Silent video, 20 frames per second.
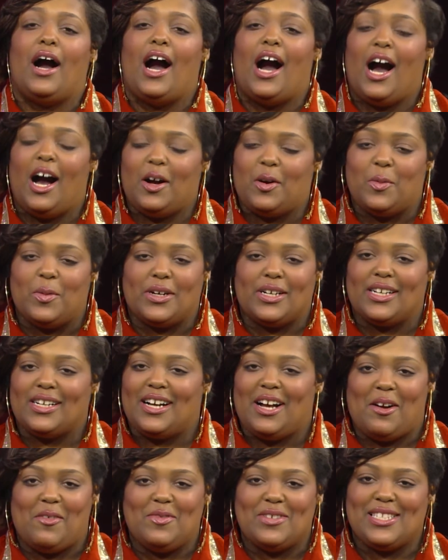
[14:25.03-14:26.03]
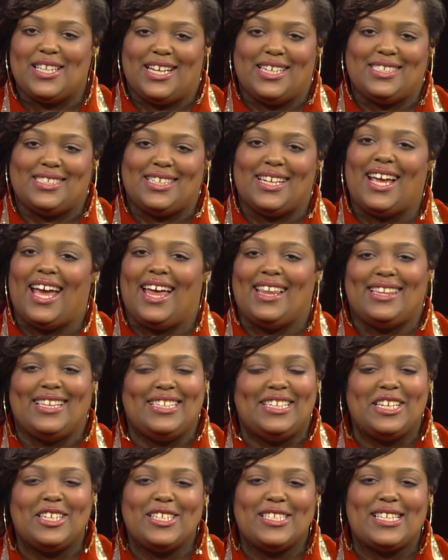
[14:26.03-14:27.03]
awkward conversation at the
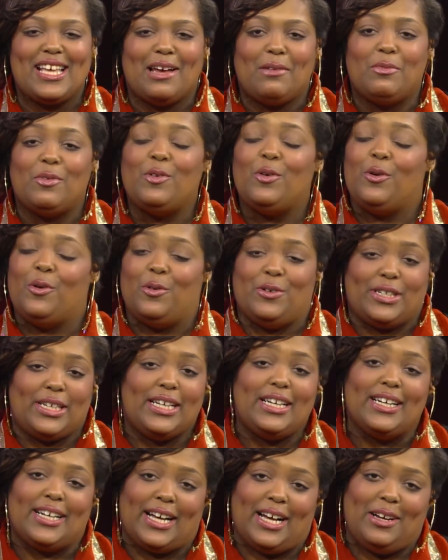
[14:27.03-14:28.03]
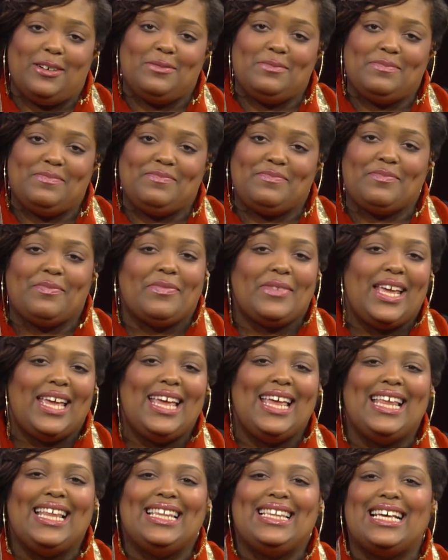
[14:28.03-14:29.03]
dinner table or the cookout.
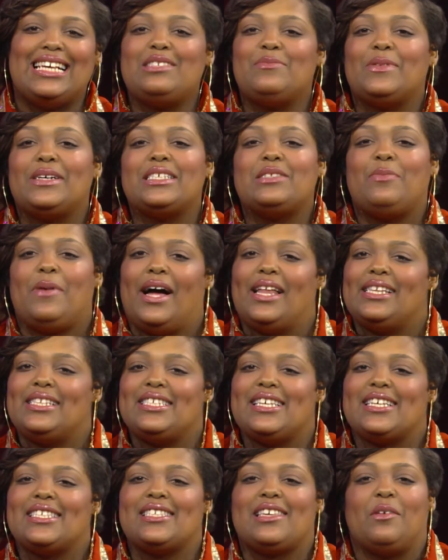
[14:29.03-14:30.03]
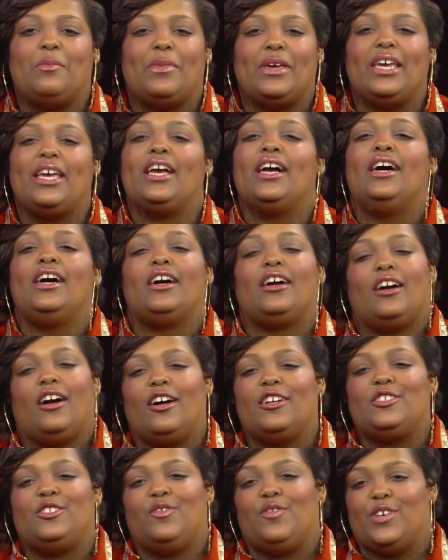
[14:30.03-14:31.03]
That's because politics can be
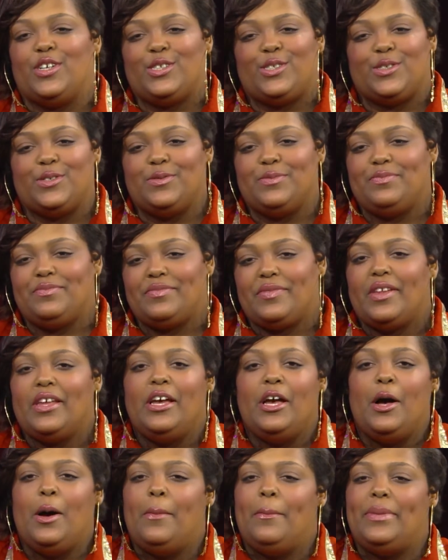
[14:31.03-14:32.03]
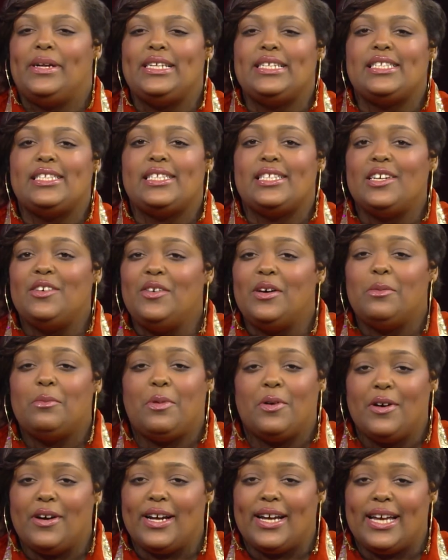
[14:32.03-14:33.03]
controversial, but it's still
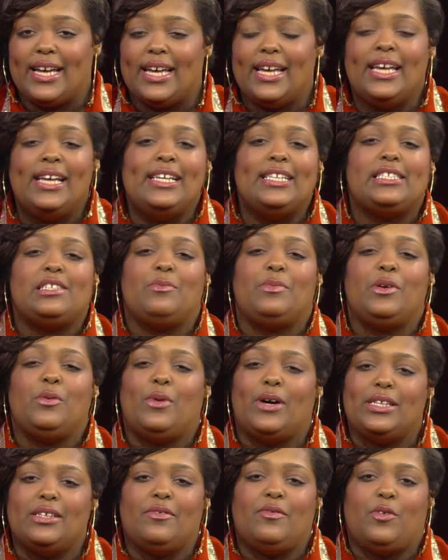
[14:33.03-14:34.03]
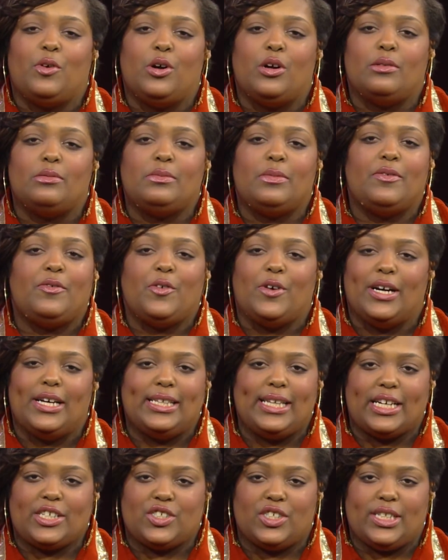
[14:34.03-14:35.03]
important to be well informed before
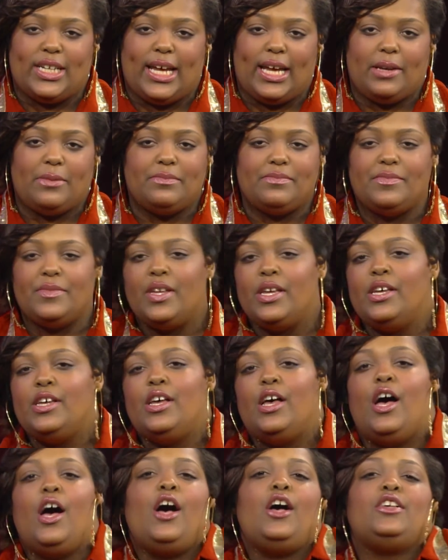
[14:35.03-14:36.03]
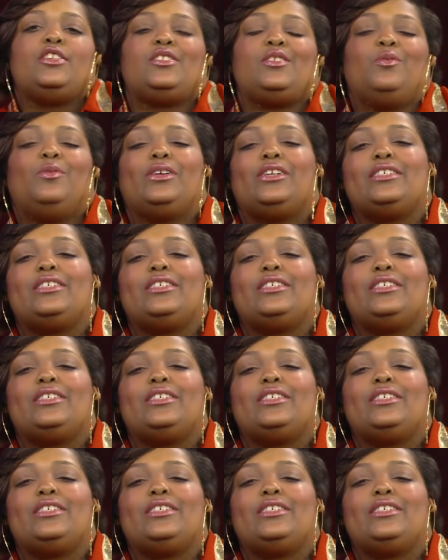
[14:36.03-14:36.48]
Election Day. So what are